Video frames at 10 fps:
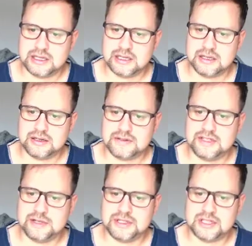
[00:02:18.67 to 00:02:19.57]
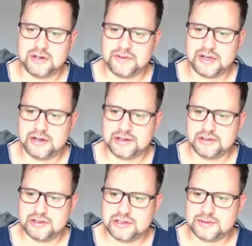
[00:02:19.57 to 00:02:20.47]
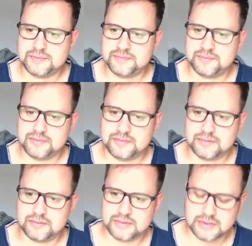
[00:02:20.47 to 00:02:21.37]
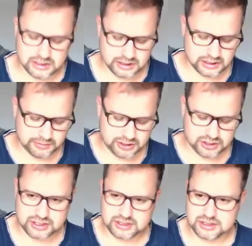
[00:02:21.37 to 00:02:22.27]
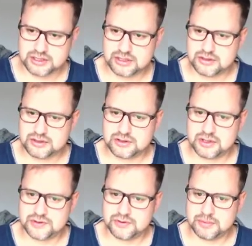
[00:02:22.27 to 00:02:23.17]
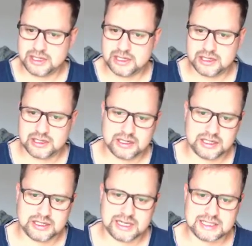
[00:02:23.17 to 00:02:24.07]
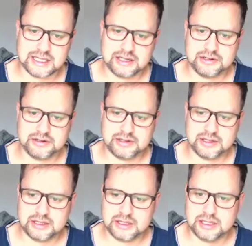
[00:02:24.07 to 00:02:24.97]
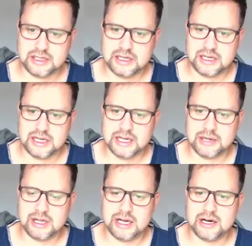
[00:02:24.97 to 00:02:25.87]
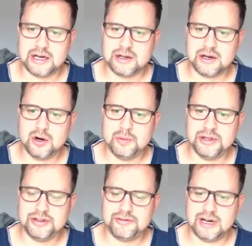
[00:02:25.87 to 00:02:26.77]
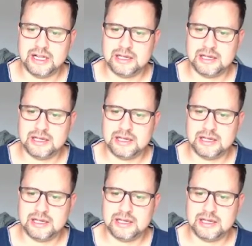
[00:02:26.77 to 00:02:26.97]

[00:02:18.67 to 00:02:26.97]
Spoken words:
sequence of characters, let me just search for my text editor. Now I'll open the file in my